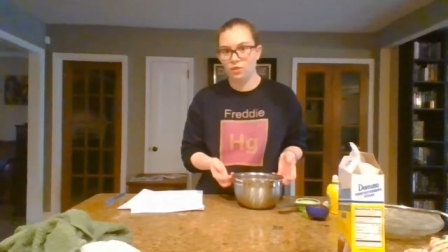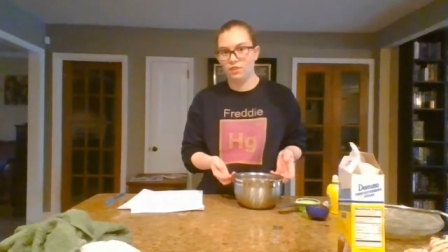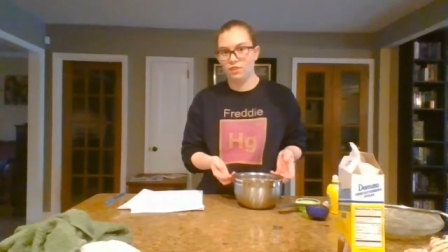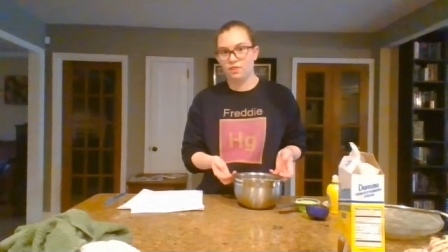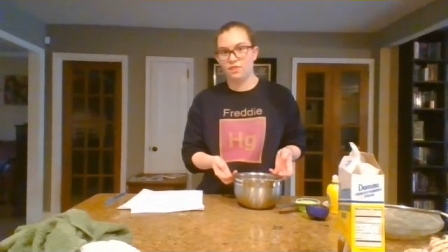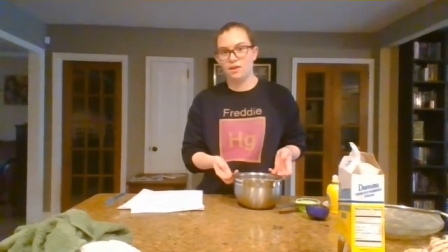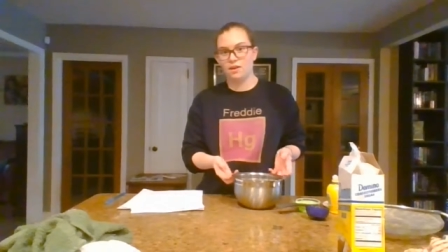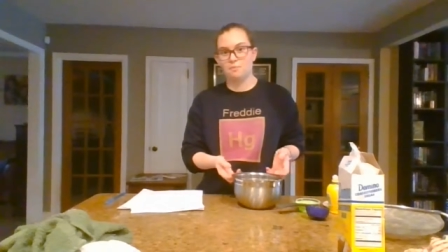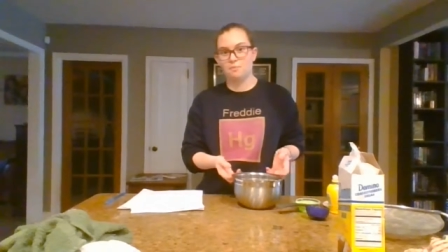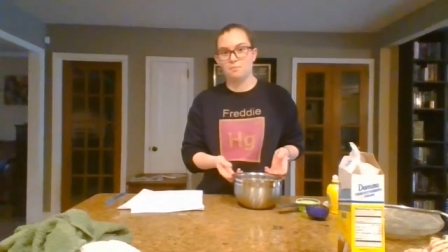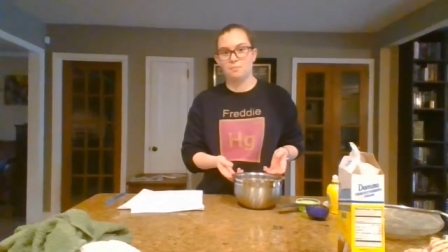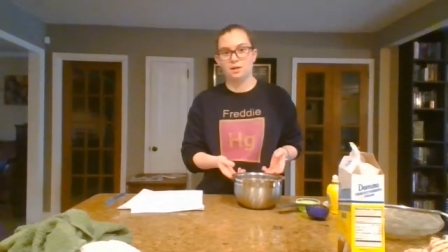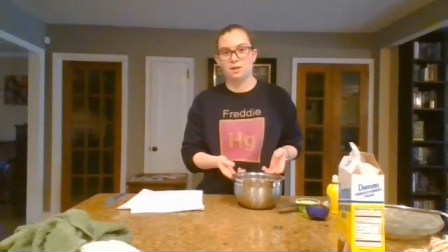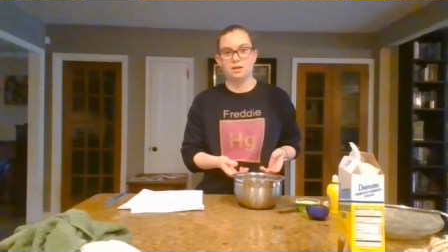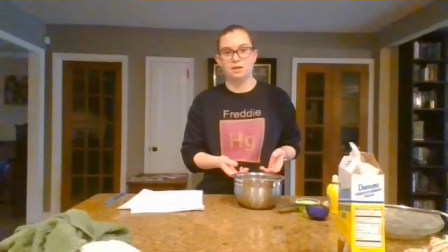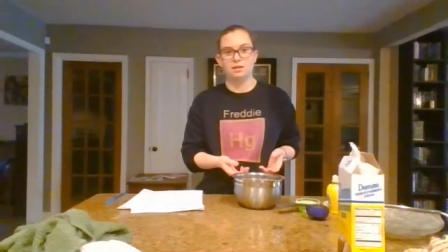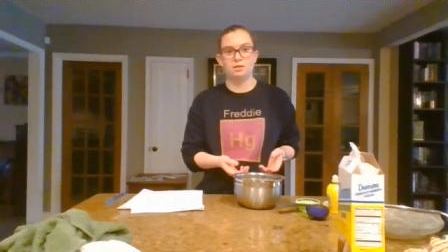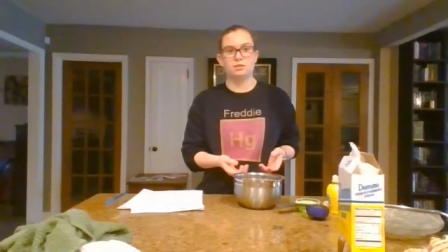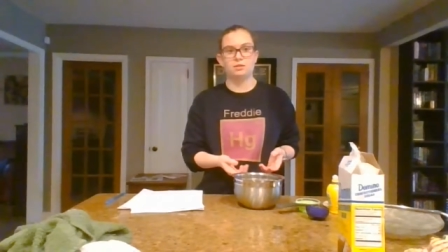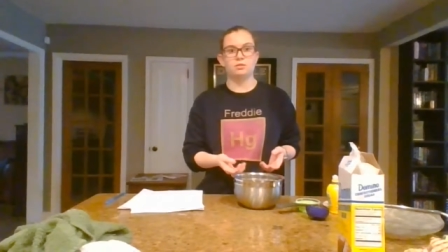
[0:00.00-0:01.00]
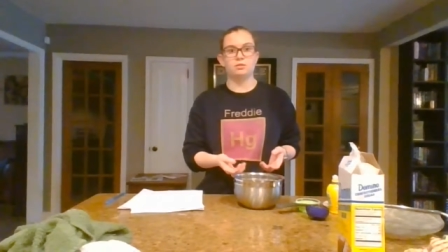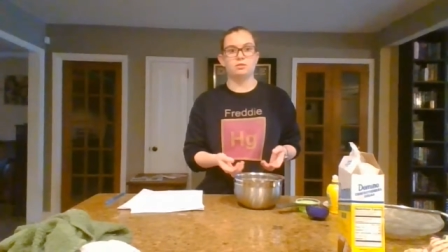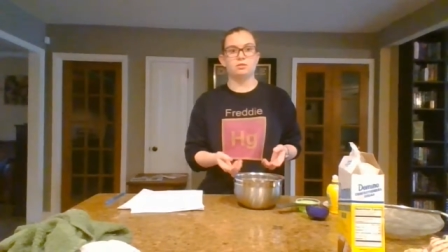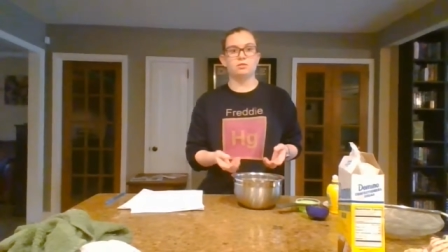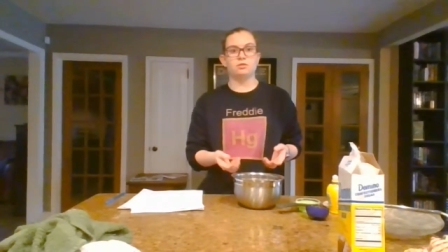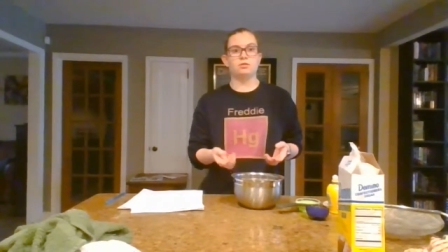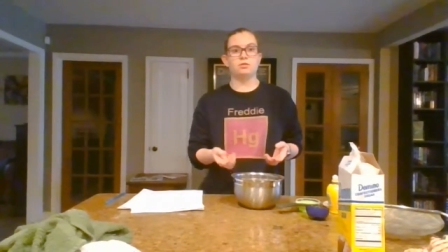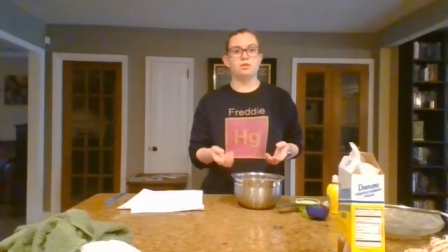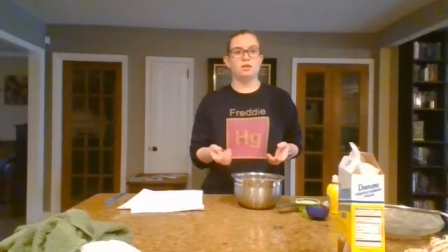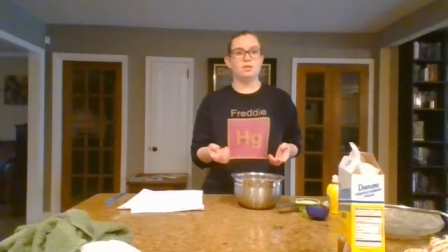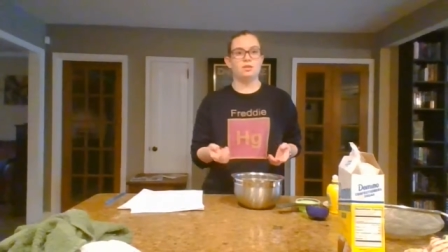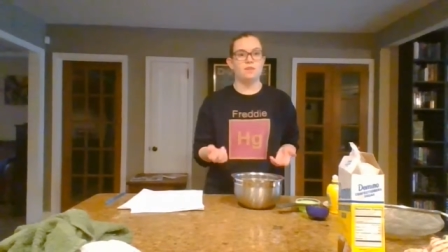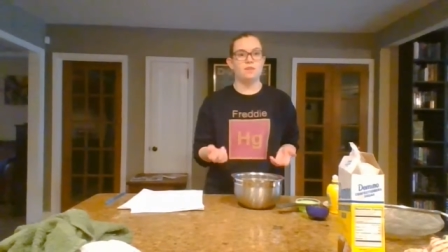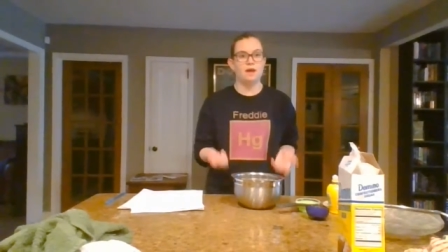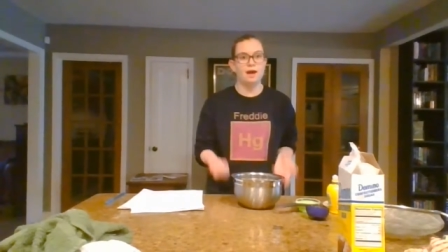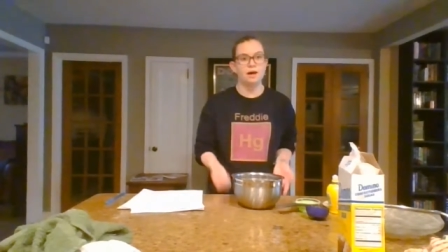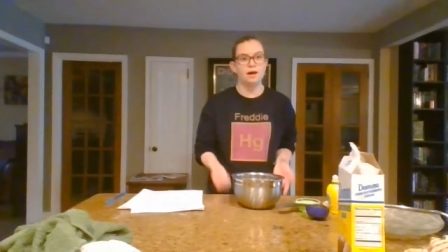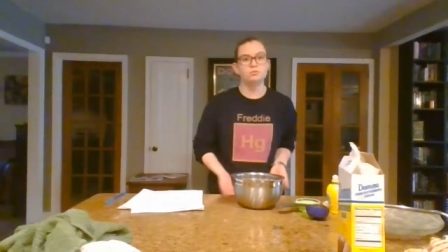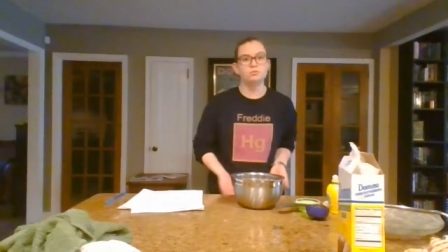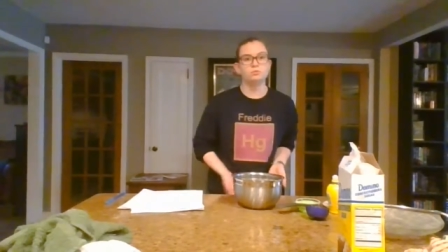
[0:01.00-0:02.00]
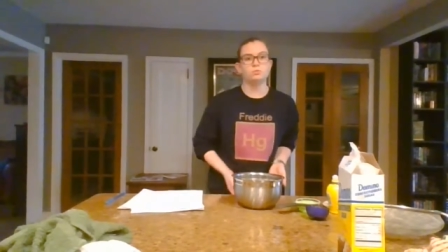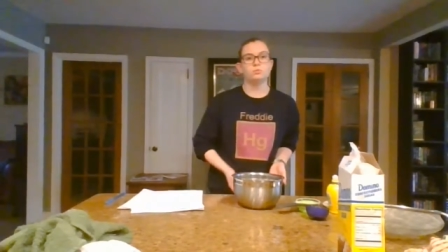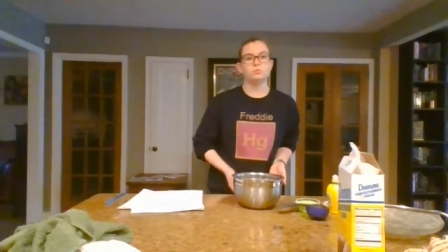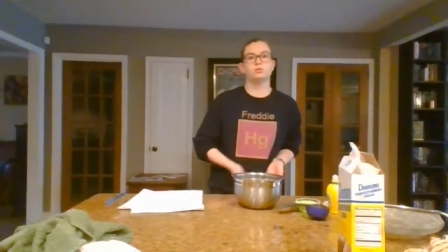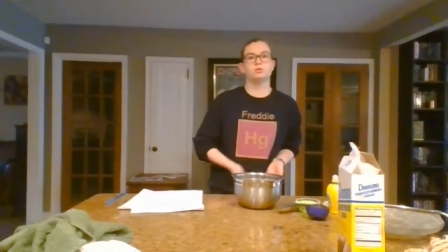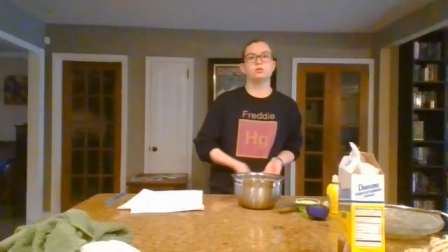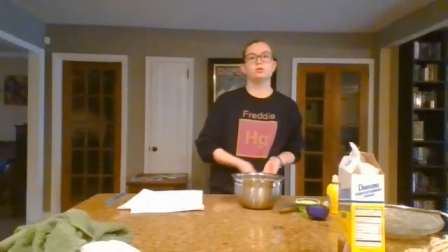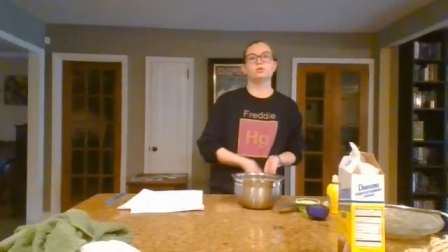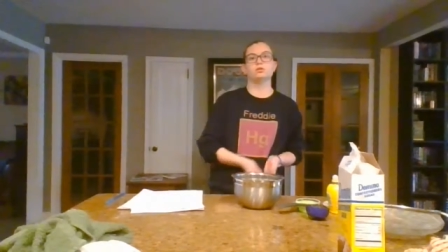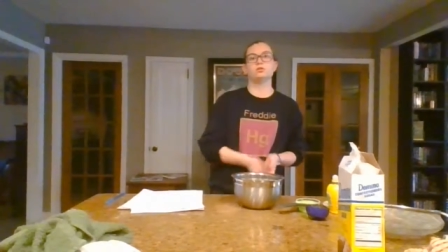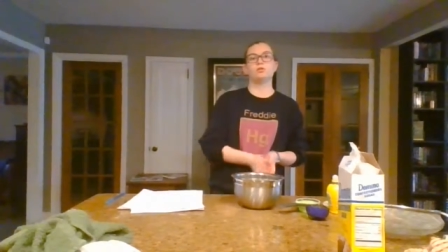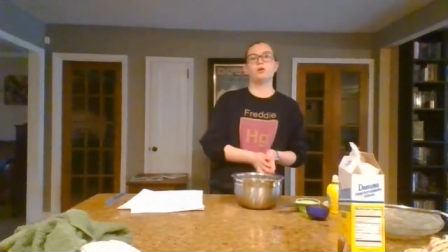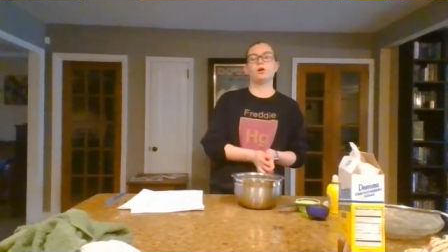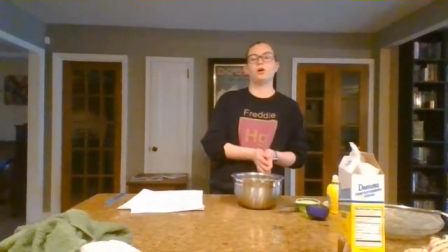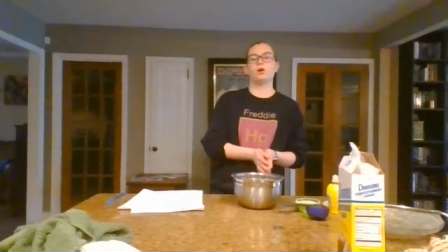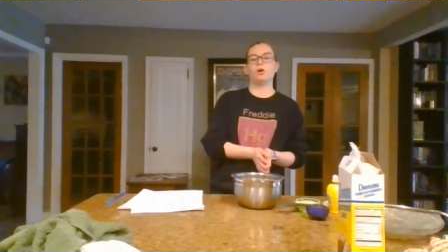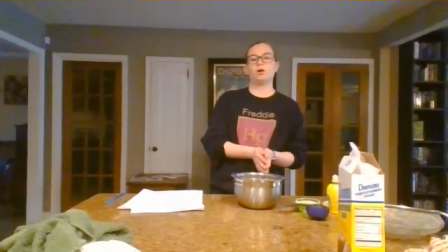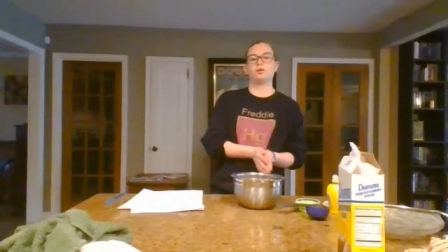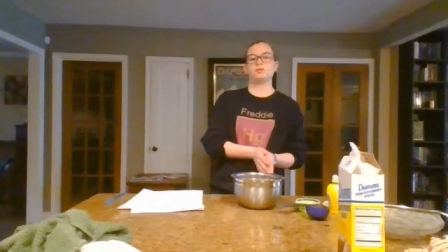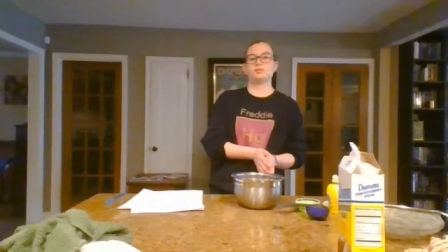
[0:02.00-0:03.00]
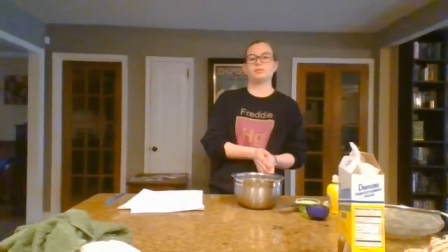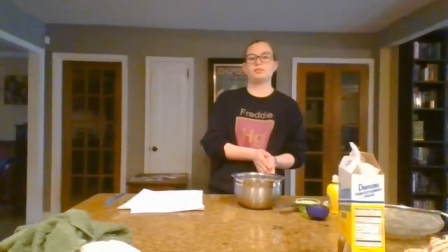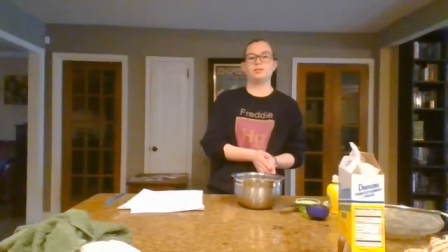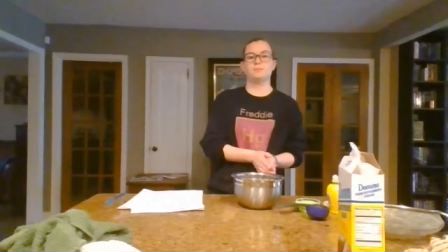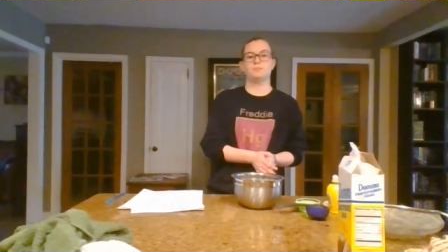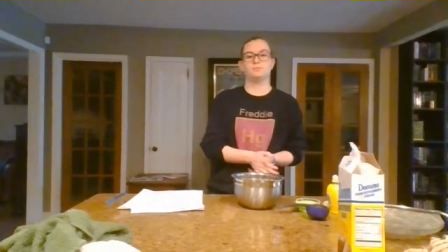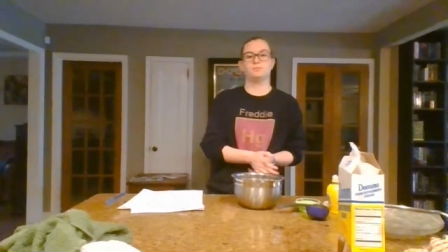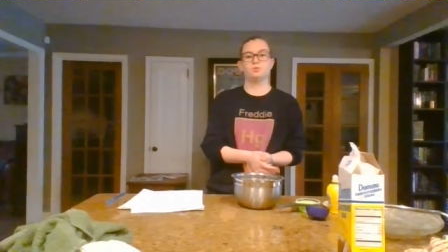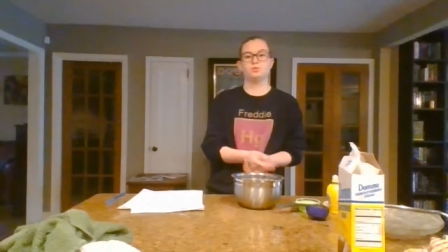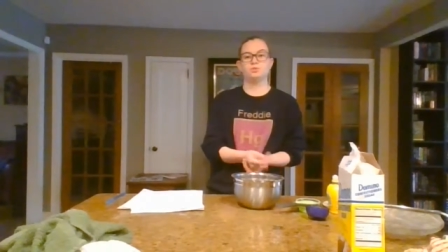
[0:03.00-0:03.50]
They might, and that would cause them